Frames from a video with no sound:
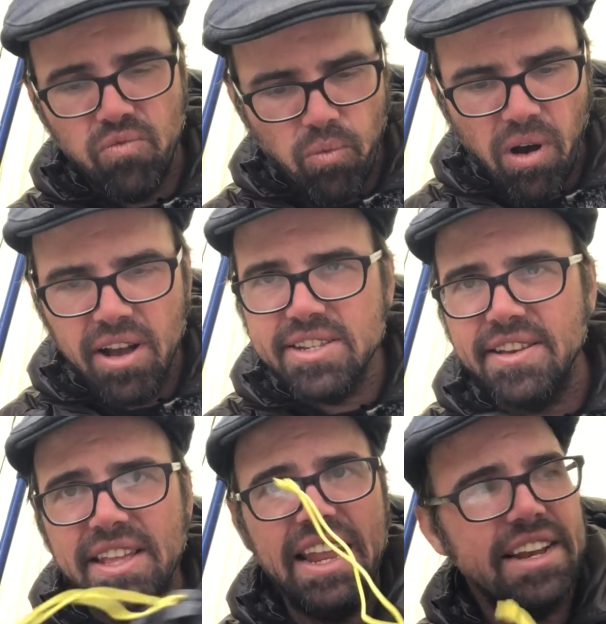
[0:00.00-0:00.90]
walls
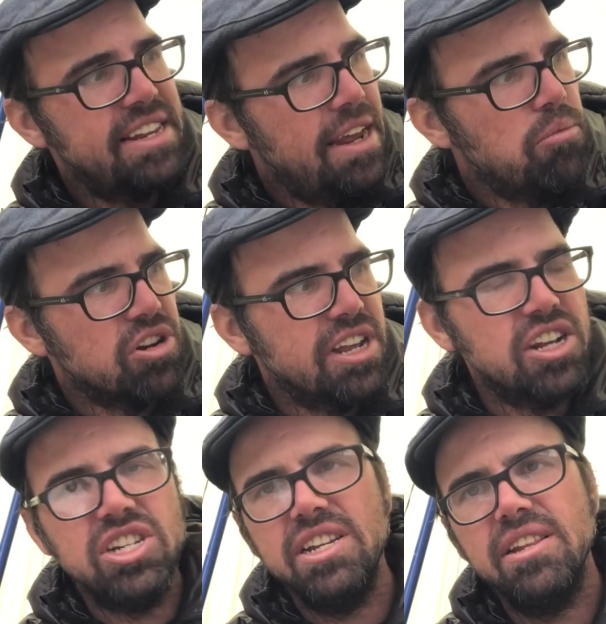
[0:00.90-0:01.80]
of the net tent were
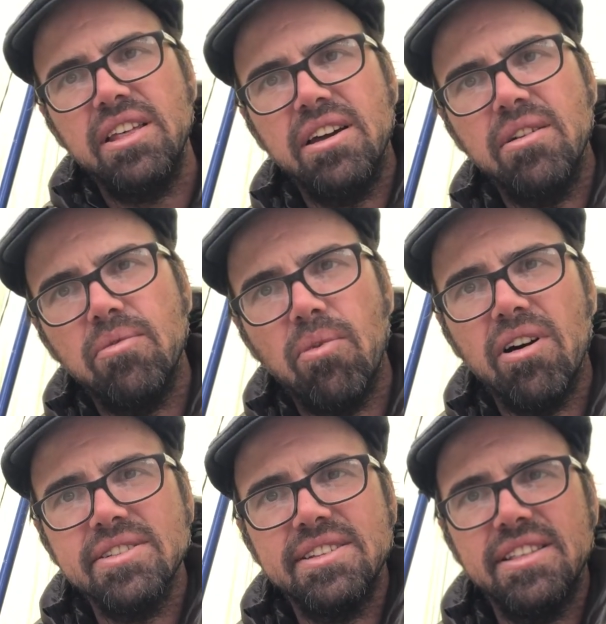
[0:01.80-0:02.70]
touching the
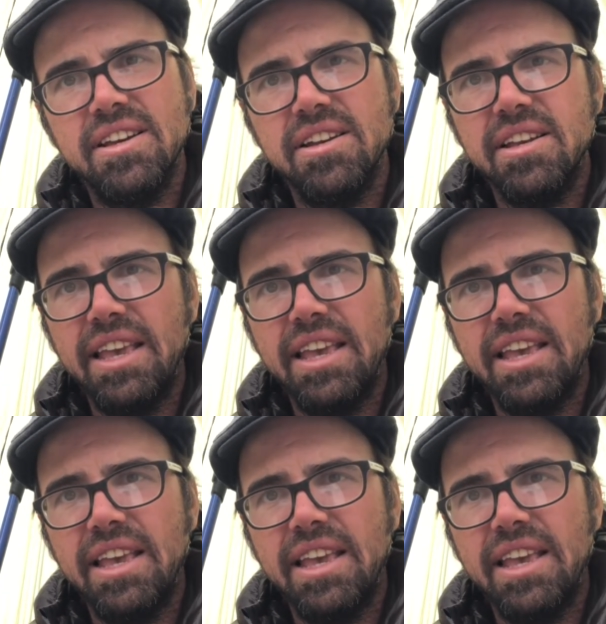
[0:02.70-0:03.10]
walls of the